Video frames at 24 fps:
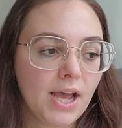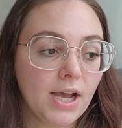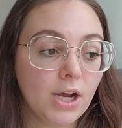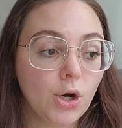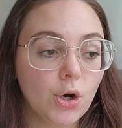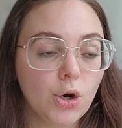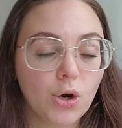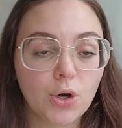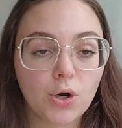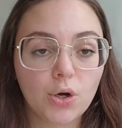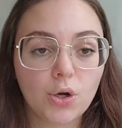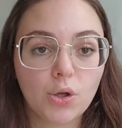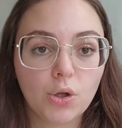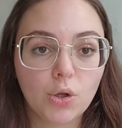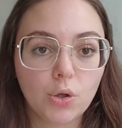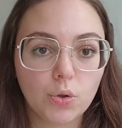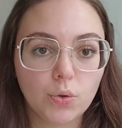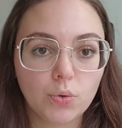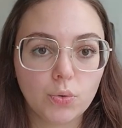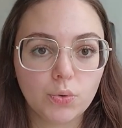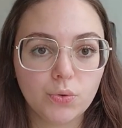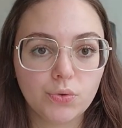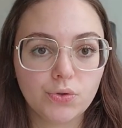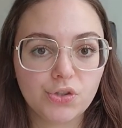a girl
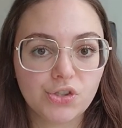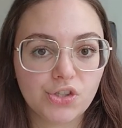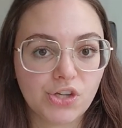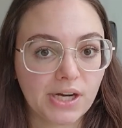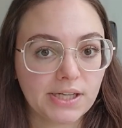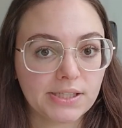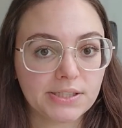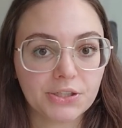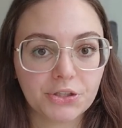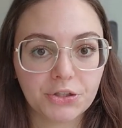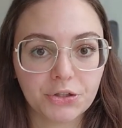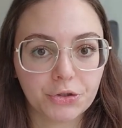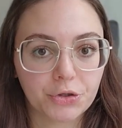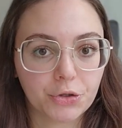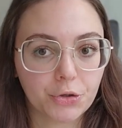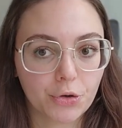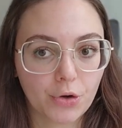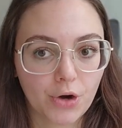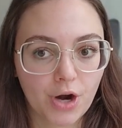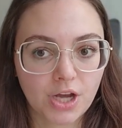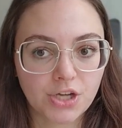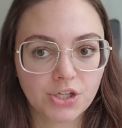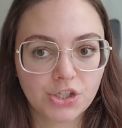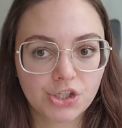whose childhood
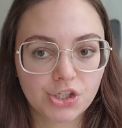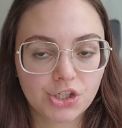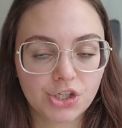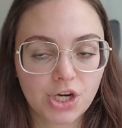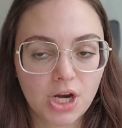crush